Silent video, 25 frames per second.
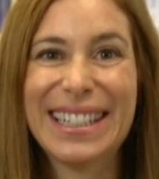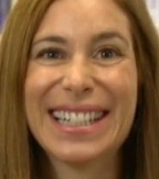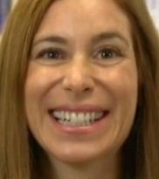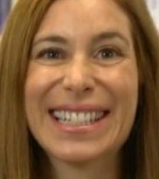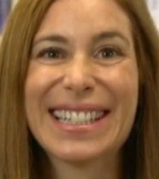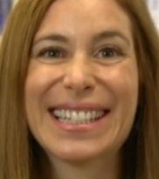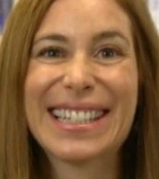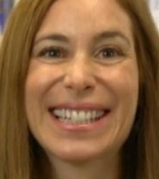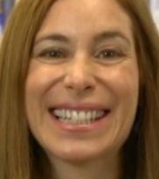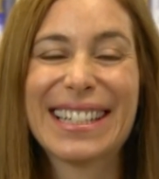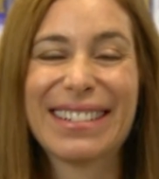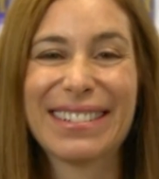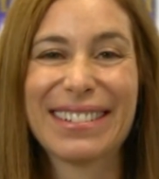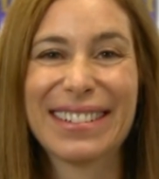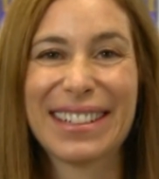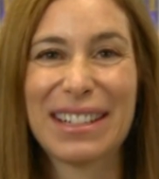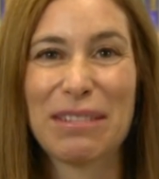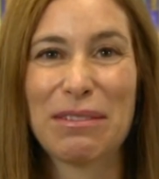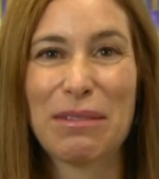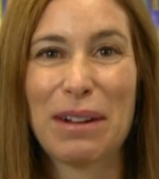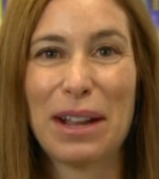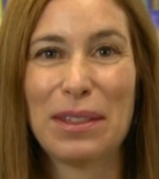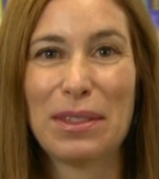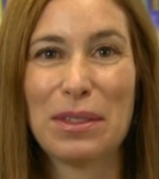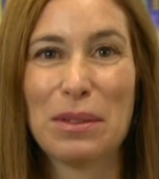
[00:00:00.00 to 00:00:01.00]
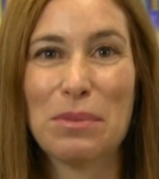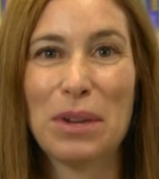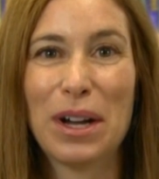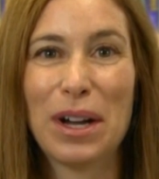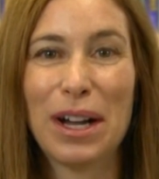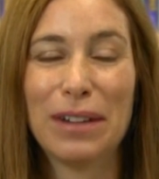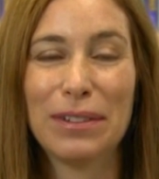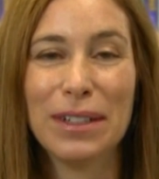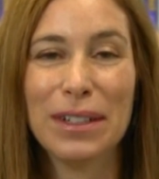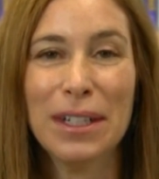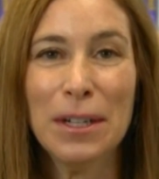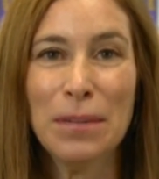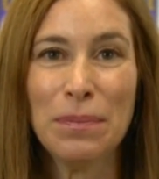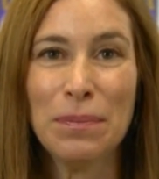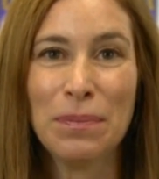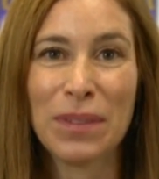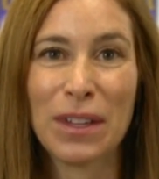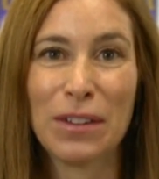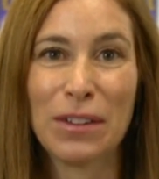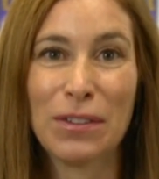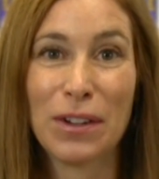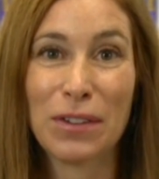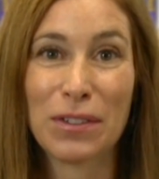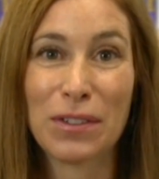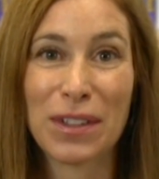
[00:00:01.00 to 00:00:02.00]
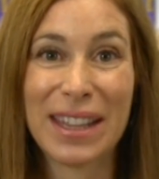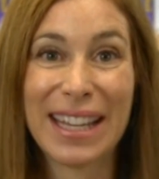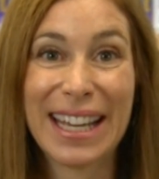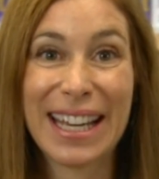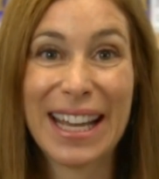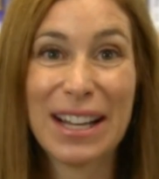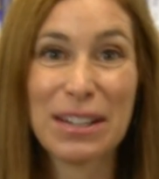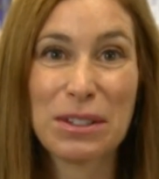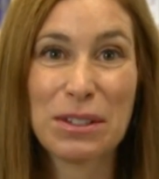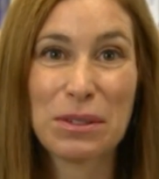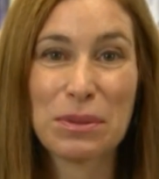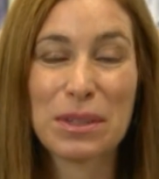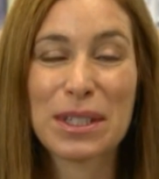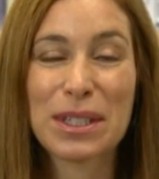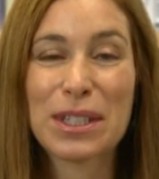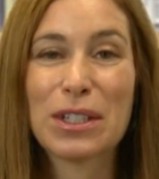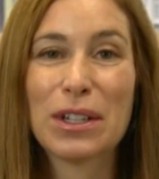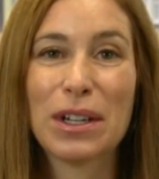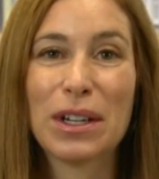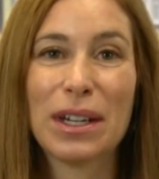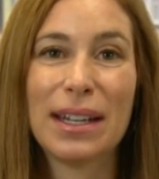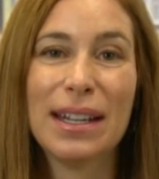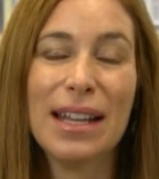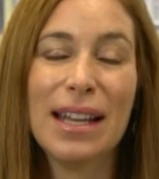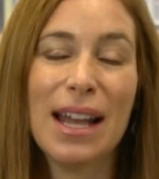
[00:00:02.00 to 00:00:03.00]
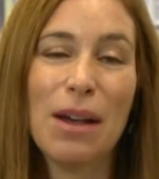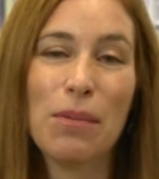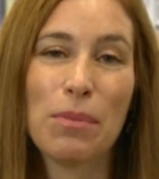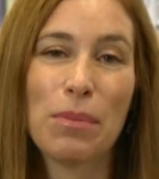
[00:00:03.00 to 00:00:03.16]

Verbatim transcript: necessarily write them off if everything else was good,